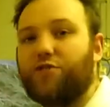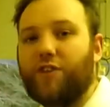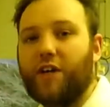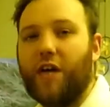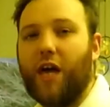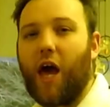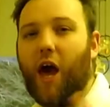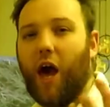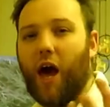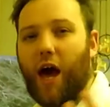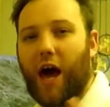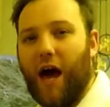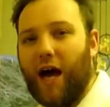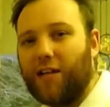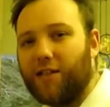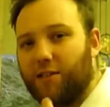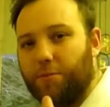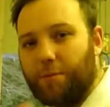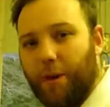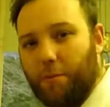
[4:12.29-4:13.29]
think it
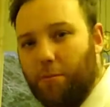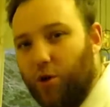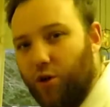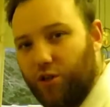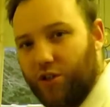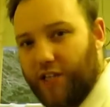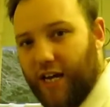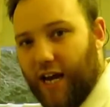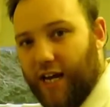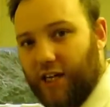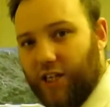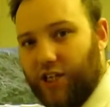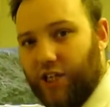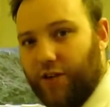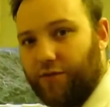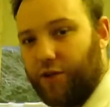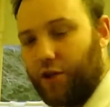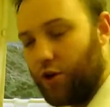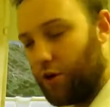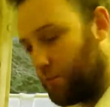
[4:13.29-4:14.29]
adds a bit more texture.
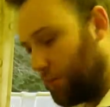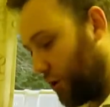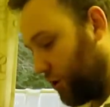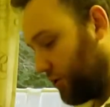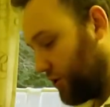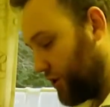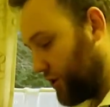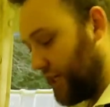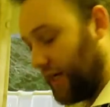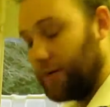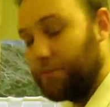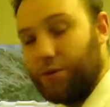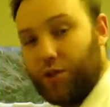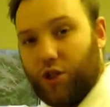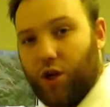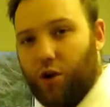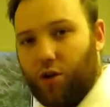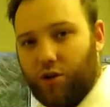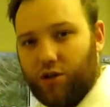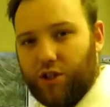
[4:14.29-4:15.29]
If you do them all the same
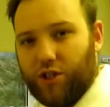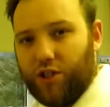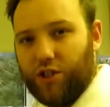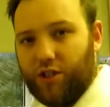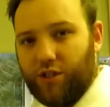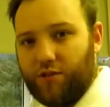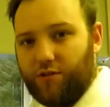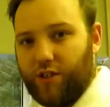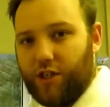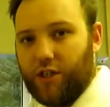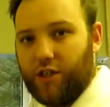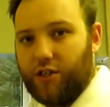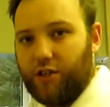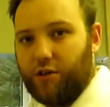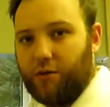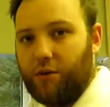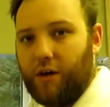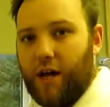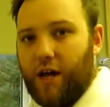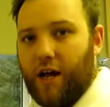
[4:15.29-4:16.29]
size and
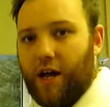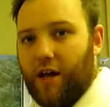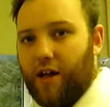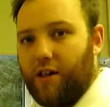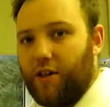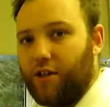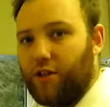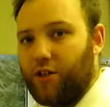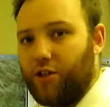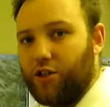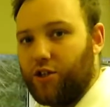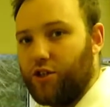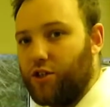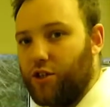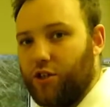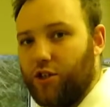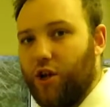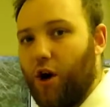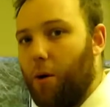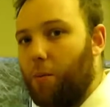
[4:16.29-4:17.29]
universal, there's
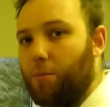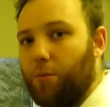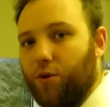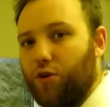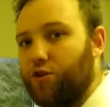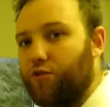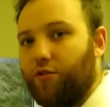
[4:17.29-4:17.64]
not much